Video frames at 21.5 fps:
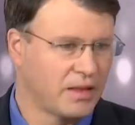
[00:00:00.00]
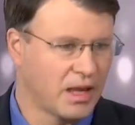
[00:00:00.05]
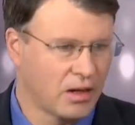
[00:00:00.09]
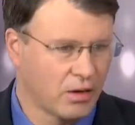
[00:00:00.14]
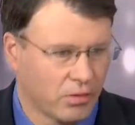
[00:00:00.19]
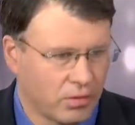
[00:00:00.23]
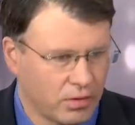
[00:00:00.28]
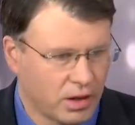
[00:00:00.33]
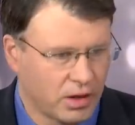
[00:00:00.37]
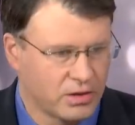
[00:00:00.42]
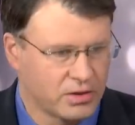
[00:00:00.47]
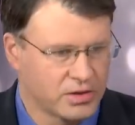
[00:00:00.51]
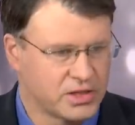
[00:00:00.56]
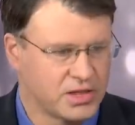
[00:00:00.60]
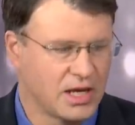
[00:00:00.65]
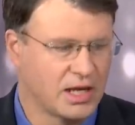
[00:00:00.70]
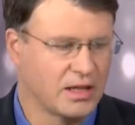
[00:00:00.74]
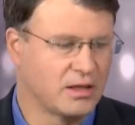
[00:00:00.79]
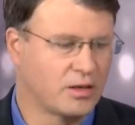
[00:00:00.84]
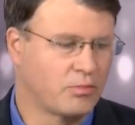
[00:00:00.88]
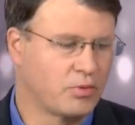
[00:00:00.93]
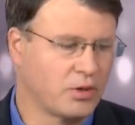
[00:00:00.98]
don't
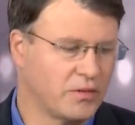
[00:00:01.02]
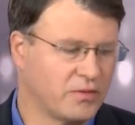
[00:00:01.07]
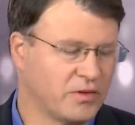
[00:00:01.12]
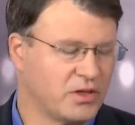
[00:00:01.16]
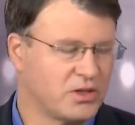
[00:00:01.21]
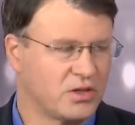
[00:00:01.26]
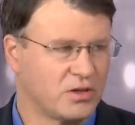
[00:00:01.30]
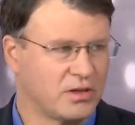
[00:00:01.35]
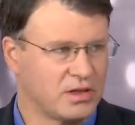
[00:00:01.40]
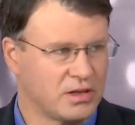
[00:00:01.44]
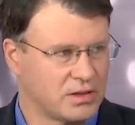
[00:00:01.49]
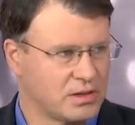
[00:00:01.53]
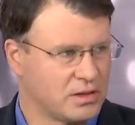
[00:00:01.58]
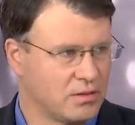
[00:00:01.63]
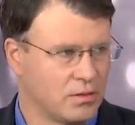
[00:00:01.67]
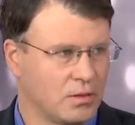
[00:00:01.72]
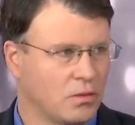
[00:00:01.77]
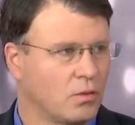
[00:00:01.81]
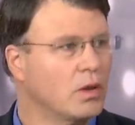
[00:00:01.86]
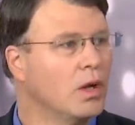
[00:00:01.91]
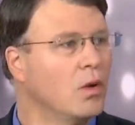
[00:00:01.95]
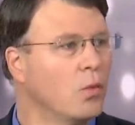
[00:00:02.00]
understand their privilege or this,
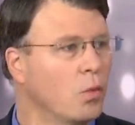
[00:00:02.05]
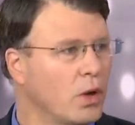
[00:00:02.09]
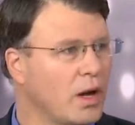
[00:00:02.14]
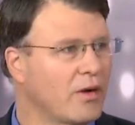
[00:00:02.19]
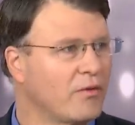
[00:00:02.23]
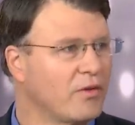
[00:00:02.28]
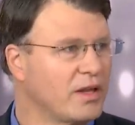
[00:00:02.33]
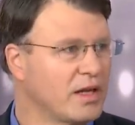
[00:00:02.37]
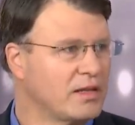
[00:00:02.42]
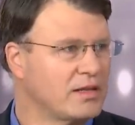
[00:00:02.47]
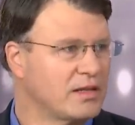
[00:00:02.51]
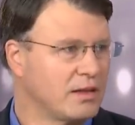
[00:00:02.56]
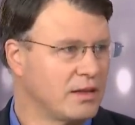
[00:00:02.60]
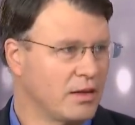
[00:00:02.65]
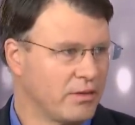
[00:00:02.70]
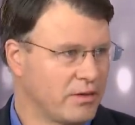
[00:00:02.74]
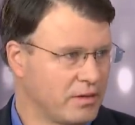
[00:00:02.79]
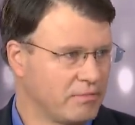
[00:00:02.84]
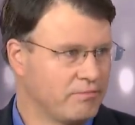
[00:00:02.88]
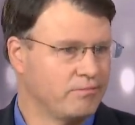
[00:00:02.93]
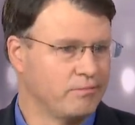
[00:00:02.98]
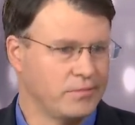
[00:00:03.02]
whatever they, you know,
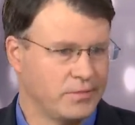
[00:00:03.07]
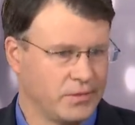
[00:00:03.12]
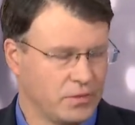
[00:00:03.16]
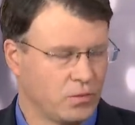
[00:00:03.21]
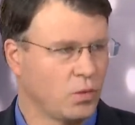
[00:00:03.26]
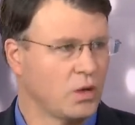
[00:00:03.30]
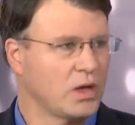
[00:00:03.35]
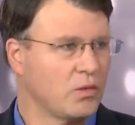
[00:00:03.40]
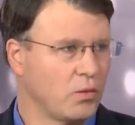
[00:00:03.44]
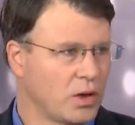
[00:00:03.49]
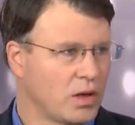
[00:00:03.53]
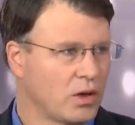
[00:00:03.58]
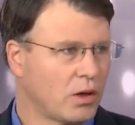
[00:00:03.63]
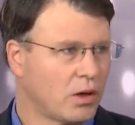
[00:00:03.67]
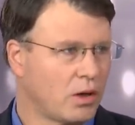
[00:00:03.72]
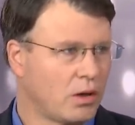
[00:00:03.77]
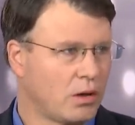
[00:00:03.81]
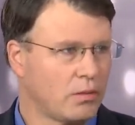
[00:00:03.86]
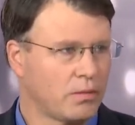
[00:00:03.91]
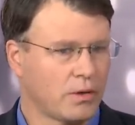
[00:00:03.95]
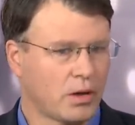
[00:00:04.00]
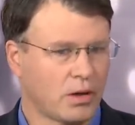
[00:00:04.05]
the, we, we
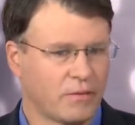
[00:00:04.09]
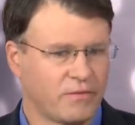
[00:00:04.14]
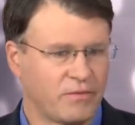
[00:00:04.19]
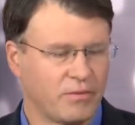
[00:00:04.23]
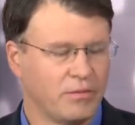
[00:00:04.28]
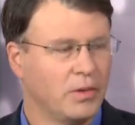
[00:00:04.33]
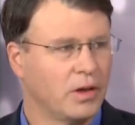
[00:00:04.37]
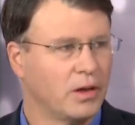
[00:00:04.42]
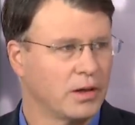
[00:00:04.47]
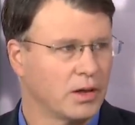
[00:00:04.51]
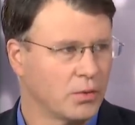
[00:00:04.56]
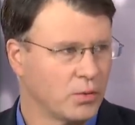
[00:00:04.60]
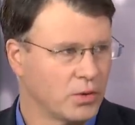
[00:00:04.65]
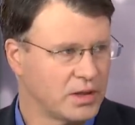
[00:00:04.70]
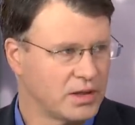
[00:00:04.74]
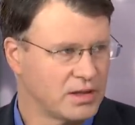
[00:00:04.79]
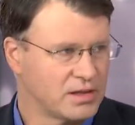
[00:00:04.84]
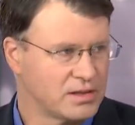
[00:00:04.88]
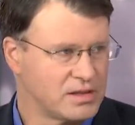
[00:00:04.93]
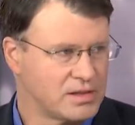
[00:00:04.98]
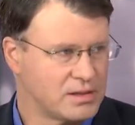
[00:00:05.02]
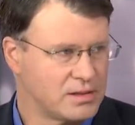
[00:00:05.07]
all are familiar with
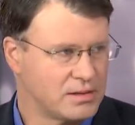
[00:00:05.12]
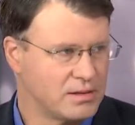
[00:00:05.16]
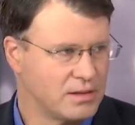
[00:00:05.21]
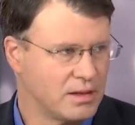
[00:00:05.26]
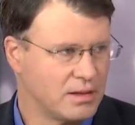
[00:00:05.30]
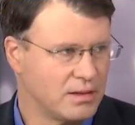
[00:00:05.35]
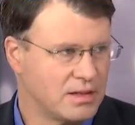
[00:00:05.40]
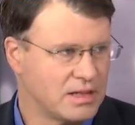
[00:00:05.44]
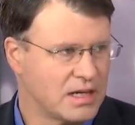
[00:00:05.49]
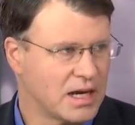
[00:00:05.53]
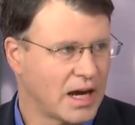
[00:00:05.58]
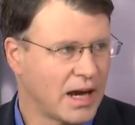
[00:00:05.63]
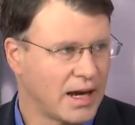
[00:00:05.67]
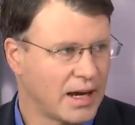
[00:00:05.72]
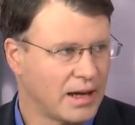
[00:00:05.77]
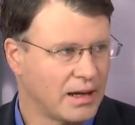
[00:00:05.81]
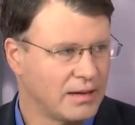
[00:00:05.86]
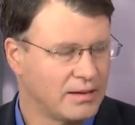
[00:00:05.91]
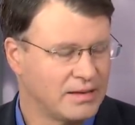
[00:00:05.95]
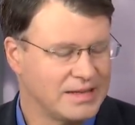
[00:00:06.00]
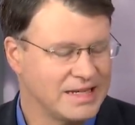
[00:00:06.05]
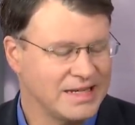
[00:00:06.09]
this, the DI,
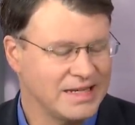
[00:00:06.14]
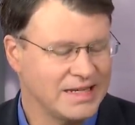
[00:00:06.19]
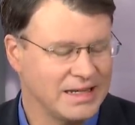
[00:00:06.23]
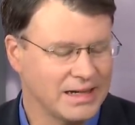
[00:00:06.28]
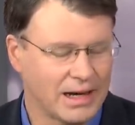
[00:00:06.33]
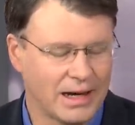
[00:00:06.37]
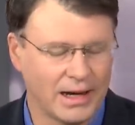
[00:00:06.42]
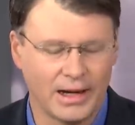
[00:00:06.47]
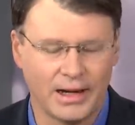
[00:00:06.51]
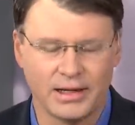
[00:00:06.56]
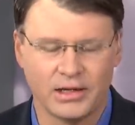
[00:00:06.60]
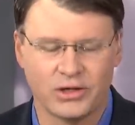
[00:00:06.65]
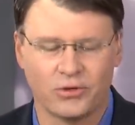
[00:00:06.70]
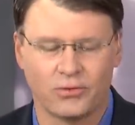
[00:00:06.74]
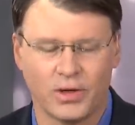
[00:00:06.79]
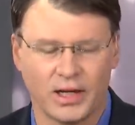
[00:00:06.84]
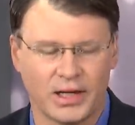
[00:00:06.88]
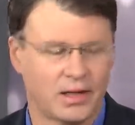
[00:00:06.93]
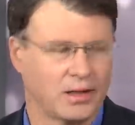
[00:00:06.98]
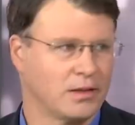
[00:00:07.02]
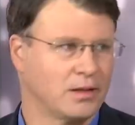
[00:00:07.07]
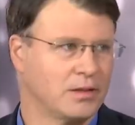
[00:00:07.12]
DEI
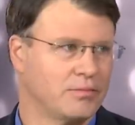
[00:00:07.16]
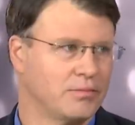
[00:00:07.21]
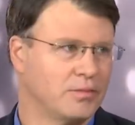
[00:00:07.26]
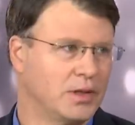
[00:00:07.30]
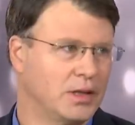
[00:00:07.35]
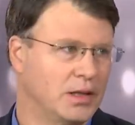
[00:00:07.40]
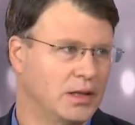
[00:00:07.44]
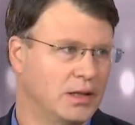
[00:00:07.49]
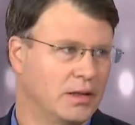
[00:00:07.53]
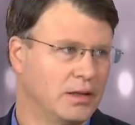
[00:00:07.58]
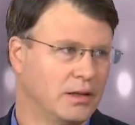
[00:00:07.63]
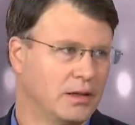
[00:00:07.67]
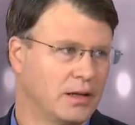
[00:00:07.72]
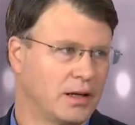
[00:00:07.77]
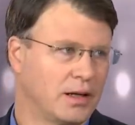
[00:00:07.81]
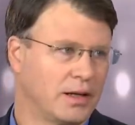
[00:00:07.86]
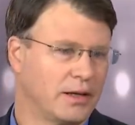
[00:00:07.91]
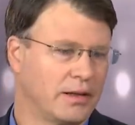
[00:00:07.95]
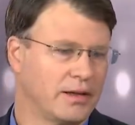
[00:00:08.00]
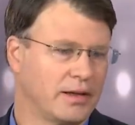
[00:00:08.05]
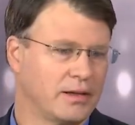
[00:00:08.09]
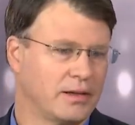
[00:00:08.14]
curriculum
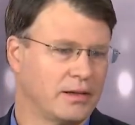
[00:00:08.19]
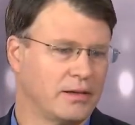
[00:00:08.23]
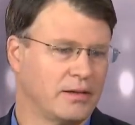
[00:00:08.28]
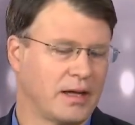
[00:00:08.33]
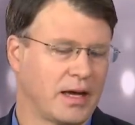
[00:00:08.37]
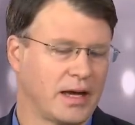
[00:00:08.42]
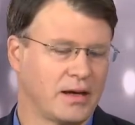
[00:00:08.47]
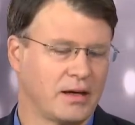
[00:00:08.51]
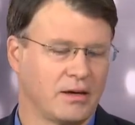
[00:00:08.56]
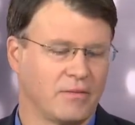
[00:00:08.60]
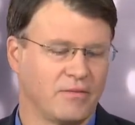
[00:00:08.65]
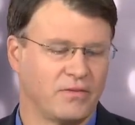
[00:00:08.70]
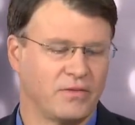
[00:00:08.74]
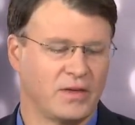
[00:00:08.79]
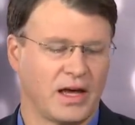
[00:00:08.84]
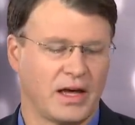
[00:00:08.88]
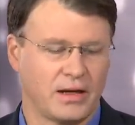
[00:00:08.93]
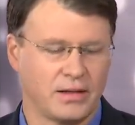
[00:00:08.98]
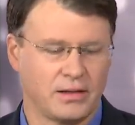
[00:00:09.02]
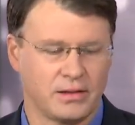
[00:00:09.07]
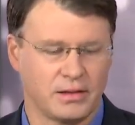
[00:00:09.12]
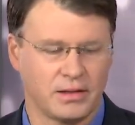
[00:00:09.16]
uh, that, that,
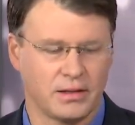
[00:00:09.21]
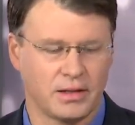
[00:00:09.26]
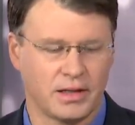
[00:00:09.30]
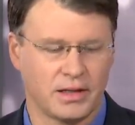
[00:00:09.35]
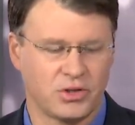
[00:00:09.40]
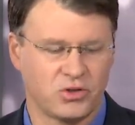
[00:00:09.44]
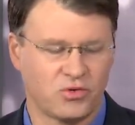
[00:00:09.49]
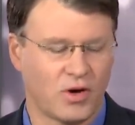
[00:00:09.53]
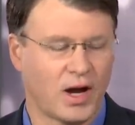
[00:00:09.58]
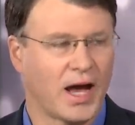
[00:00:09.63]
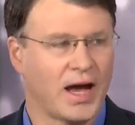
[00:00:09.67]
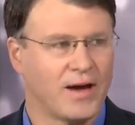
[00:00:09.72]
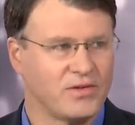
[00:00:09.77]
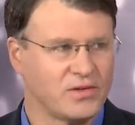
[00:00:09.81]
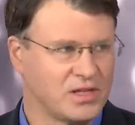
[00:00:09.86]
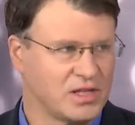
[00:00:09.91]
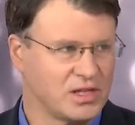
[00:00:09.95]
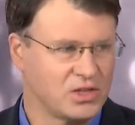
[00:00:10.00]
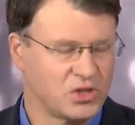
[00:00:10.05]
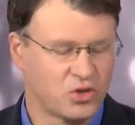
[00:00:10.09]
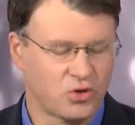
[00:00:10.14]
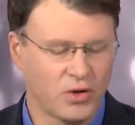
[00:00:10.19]
that uh, drives
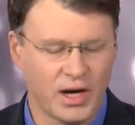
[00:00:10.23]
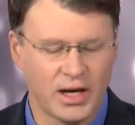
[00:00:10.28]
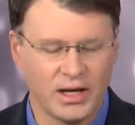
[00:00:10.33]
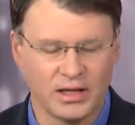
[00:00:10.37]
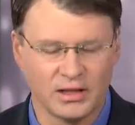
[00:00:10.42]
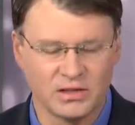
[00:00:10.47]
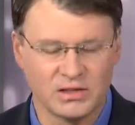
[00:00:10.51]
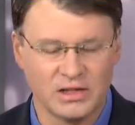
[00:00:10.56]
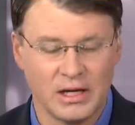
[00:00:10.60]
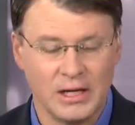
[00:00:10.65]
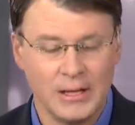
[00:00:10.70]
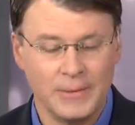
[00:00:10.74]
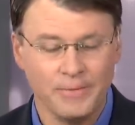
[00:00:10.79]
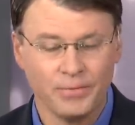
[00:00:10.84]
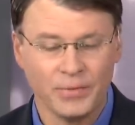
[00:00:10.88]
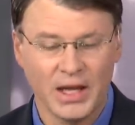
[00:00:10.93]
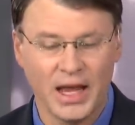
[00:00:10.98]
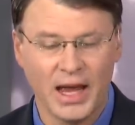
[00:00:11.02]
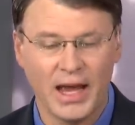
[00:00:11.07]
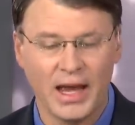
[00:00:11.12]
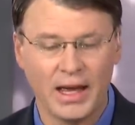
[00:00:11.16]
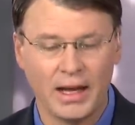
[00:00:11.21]
these trainings.
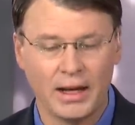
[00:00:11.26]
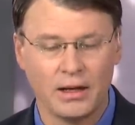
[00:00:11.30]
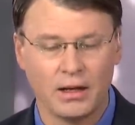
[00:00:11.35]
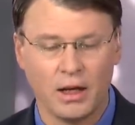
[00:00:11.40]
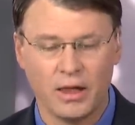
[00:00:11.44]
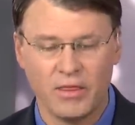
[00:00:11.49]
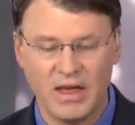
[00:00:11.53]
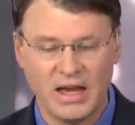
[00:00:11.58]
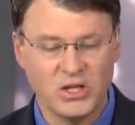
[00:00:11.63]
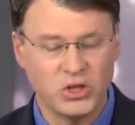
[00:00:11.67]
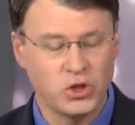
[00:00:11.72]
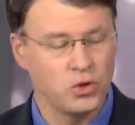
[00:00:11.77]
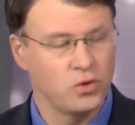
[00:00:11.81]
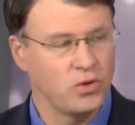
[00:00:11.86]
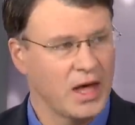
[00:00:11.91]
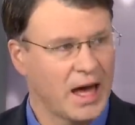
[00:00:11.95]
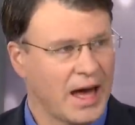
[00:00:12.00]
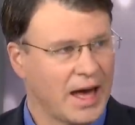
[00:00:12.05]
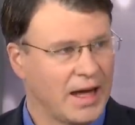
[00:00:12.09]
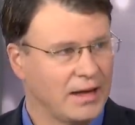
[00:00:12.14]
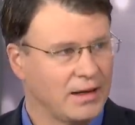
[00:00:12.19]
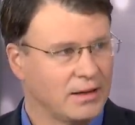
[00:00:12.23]
And they do
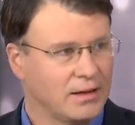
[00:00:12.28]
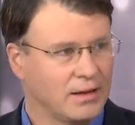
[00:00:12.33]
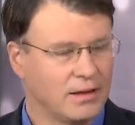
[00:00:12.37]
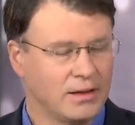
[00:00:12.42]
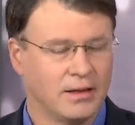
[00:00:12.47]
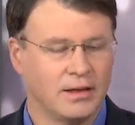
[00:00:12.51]
that,